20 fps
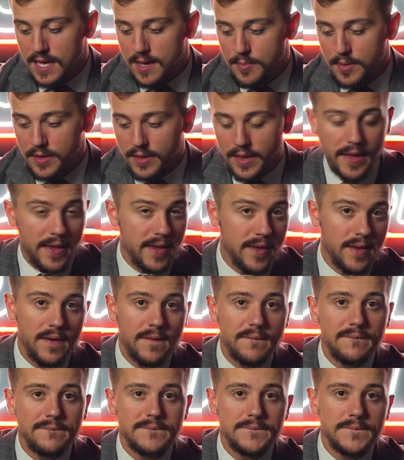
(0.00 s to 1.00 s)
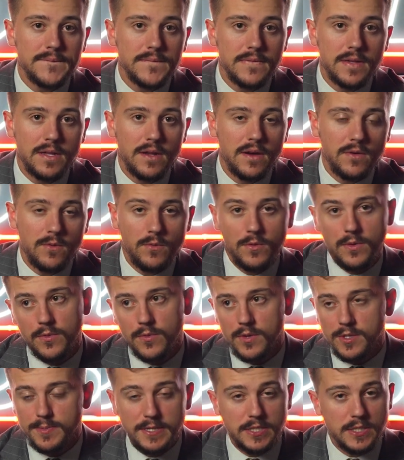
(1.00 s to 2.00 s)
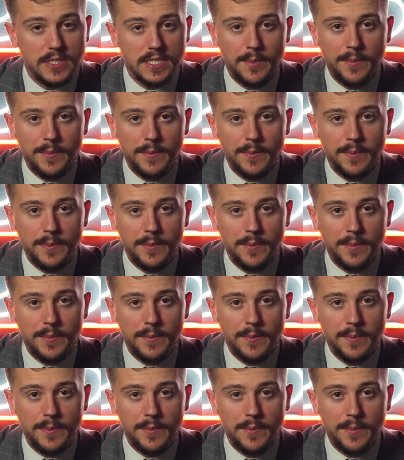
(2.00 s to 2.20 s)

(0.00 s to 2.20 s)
But, like, especially some